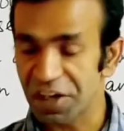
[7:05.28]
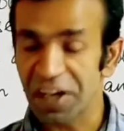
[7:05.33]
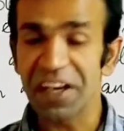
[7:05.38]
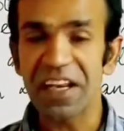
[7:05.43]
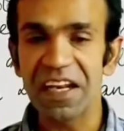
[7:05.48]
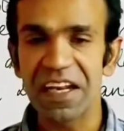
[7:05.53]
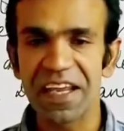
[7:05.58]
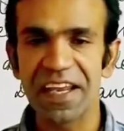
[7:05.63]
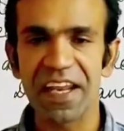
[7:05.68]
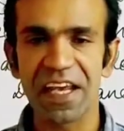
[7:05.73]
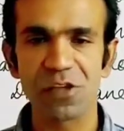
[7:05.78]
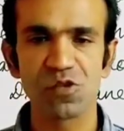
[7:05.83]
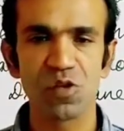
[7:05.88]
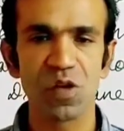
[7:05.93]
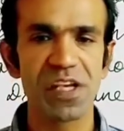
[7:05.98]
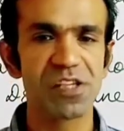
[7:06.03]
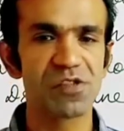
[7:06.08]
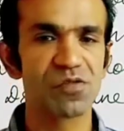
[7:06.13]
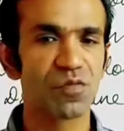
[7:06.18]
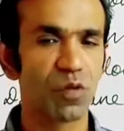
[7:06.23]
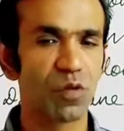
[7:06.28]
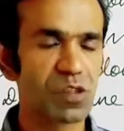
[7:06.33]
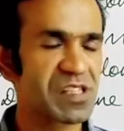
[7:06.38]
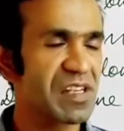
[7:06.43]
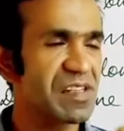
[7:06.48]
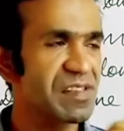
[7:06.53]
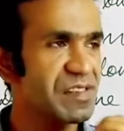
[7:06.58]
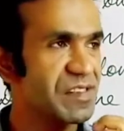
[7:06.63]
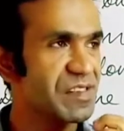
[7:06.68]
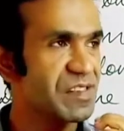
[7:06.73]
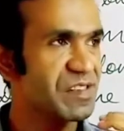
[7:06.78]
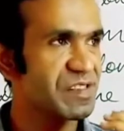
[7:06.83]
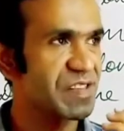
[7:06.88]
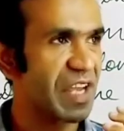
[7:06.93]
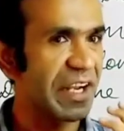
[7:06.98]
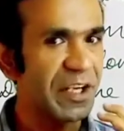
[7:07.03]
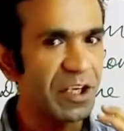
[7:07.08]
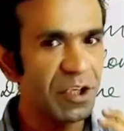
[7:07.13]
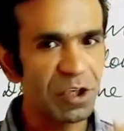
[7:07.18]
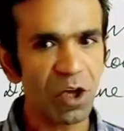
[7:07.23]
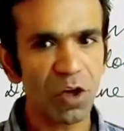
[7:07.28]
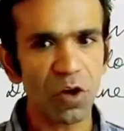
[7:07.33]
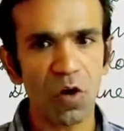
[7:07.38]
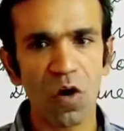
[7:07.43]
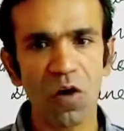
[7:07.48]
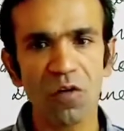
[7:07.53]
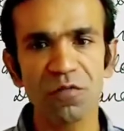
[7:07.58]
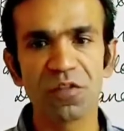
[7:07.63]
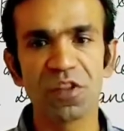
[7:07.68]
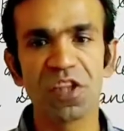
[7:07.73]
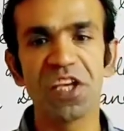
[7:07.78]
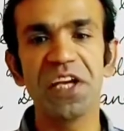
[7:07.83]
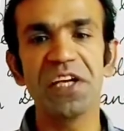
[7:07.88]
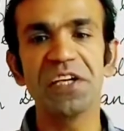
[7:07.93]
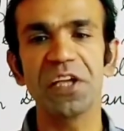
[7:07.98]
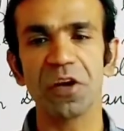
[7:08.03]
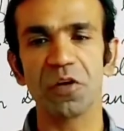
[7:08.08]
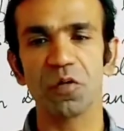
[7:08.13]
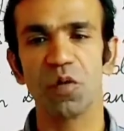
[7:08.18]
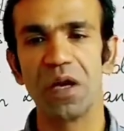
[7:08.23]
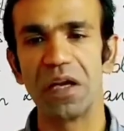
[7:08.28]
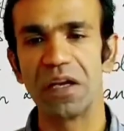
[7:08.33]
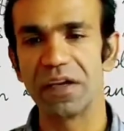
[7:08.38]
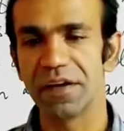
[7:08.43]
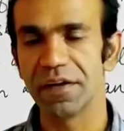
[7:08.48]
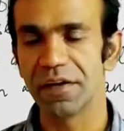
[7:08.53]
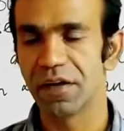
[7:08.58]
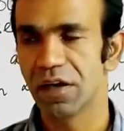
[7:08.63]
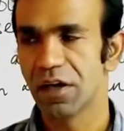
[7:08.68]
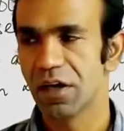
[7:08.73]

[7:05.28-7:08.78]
Drury Lane actually was a center of theatre world.